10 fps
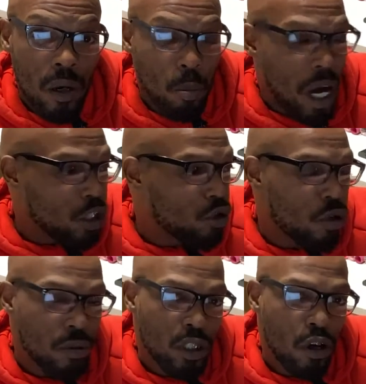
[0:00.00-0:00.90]
my
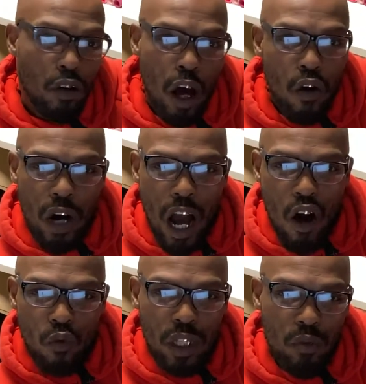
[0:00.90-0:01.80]
story so long, I
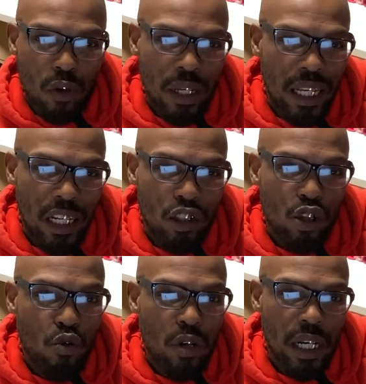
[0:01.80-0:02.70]
don't really want to get
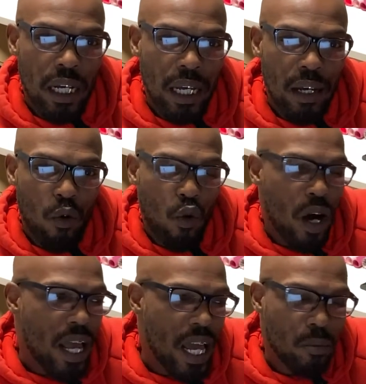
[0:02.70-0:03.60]
into it in
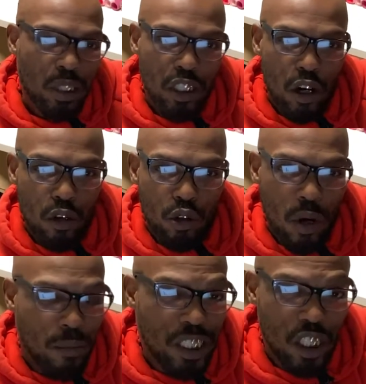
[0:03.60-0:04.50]
one episode, so
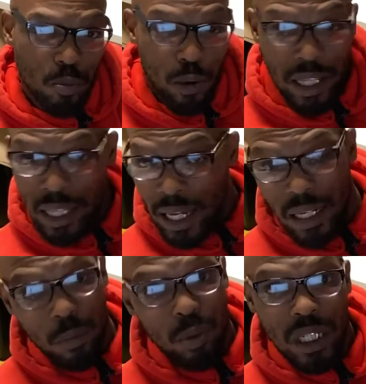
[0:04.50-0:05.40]
I'm going to just break that
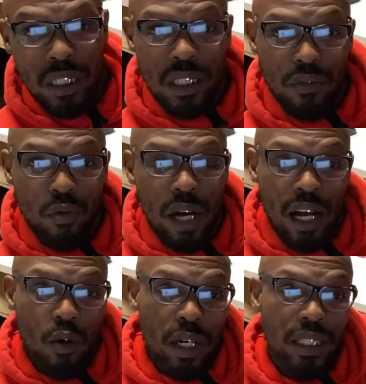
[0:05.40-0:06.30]
into pieces. If you
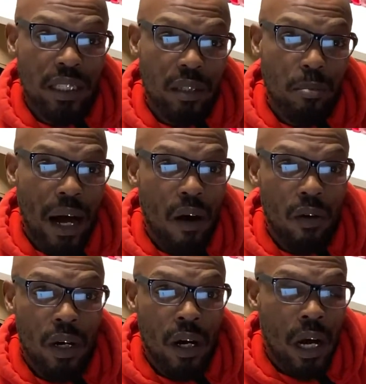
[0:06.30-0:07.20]
got questions
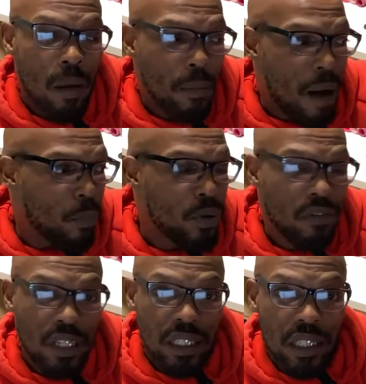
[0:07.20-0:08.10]
about my
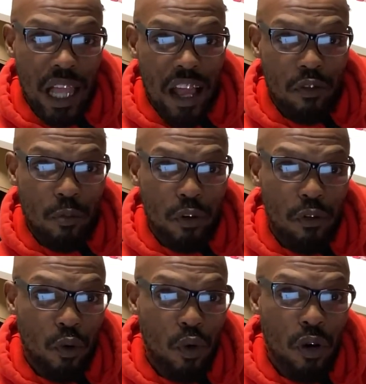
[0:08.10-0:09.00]
previous life
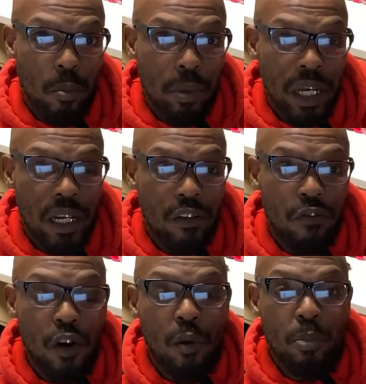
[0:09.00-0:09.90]
before being a
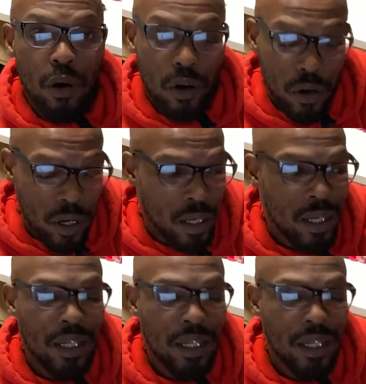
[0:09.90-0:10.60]
fur parent,